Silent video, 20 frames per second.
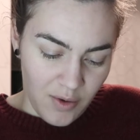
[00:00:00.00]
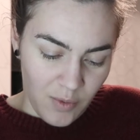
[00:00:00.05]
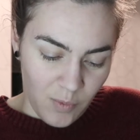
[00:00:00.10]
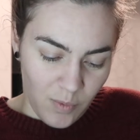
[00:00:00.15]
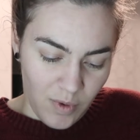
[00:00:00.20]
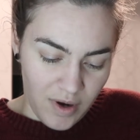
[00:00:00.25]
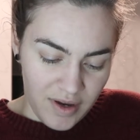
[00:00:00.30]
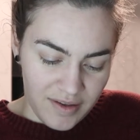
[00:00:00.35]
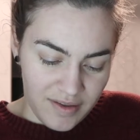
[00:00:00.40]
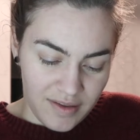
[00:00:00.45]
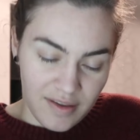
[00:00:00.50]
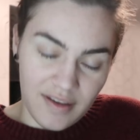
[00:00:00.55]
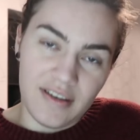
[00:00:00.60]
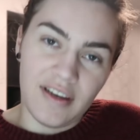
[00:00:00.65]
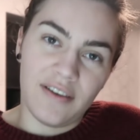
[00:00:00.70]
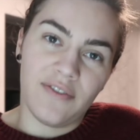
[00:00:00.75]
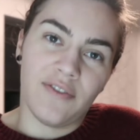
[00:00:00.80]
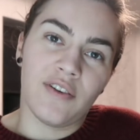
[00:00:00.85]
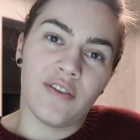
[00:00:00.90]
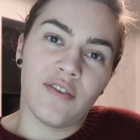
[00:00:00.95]
What is the
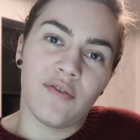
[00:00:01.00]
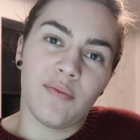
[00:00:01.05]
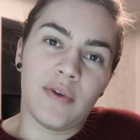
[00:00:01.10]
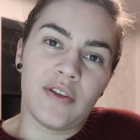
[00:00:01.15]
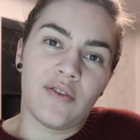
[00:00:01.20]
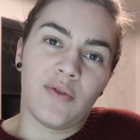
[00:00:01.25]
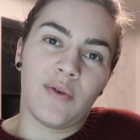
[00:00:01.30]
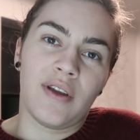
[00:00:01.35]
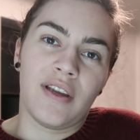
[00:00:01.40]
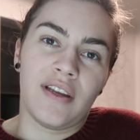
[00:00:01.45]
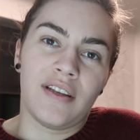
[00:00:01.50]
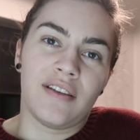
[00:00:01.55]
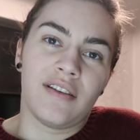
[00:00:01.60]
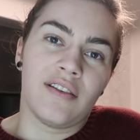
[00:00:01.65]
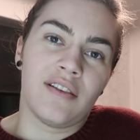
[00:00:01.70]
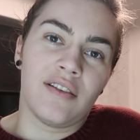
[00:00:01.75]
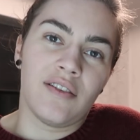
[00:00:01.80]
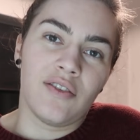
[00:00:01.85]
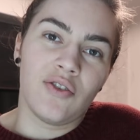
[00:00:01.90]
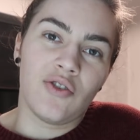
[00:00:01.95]
difference
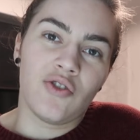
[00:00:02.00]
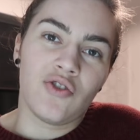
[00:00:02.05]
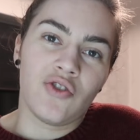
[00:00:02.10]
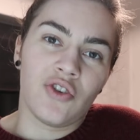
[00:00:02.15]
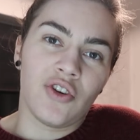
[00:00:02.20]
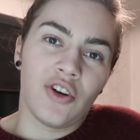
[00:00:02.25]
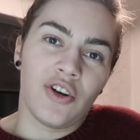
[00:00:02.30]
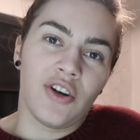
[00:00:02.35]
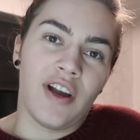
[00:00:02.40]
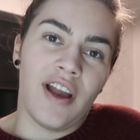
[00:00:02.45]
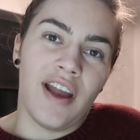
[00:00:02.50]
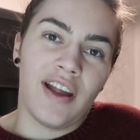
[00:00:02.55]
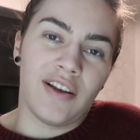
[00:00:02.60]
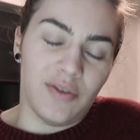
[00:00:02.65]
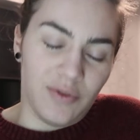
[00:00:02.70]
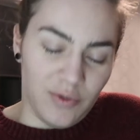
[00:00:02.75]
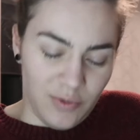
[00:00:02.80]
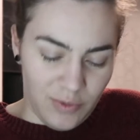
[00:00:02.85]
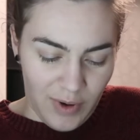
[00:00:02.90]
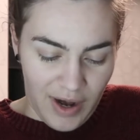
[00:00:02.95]
between sugar
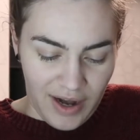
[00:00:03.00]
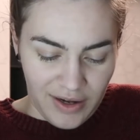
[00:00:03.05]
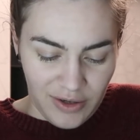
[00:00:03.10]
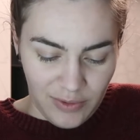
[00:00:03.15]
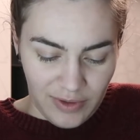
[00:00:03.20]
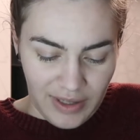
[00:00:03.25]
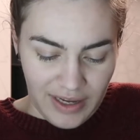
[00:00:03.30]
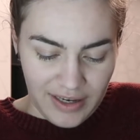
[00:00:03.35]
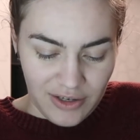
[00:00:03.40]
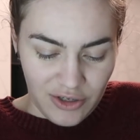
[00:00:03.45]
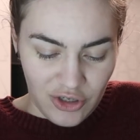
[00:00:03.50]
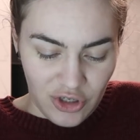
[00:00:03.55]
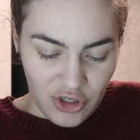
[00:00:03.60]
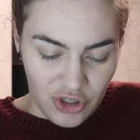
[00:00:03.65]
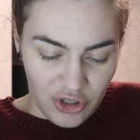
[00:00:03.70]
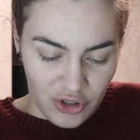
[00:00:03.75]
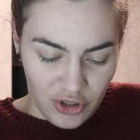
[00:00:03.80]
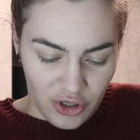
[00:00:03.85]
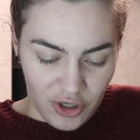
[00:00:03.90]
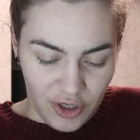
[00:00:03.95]
and granulated
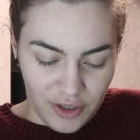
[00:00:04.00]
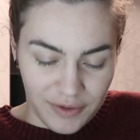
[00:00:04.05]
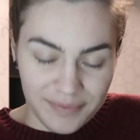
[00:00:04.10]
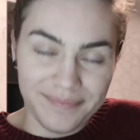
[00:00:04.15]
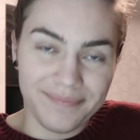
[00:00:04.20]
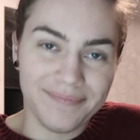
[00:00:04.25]
sugar?